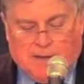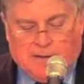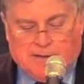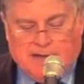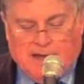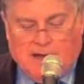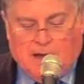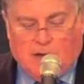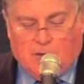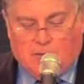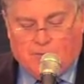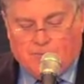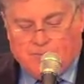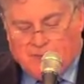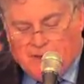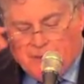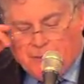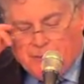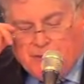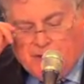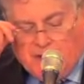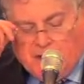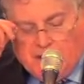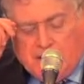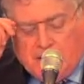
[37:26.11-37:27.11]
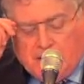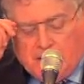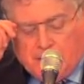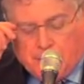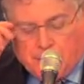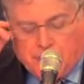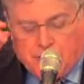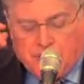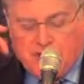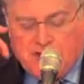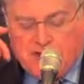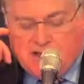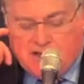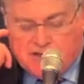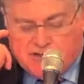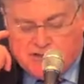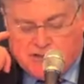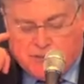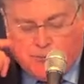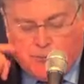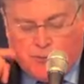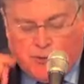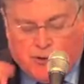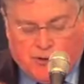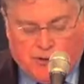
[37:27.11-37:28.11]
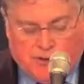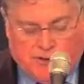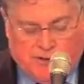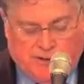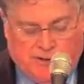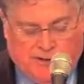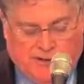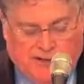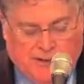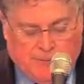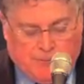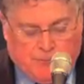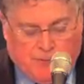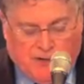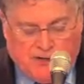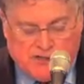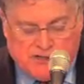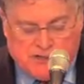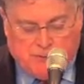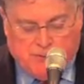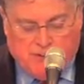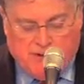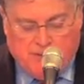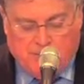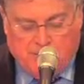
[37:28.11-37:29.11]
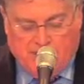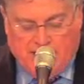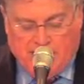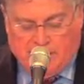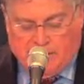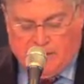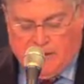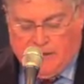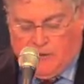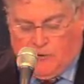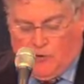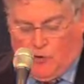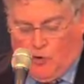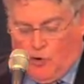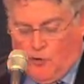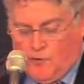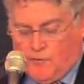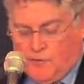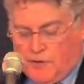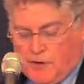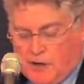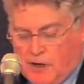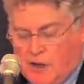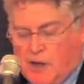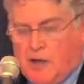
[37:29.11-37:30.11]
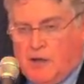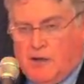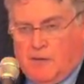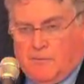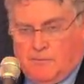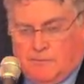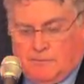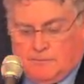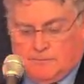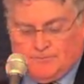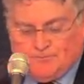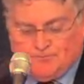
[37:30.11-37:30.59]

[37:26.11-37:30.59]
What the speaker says: Now, the theist burden that must be met and overcome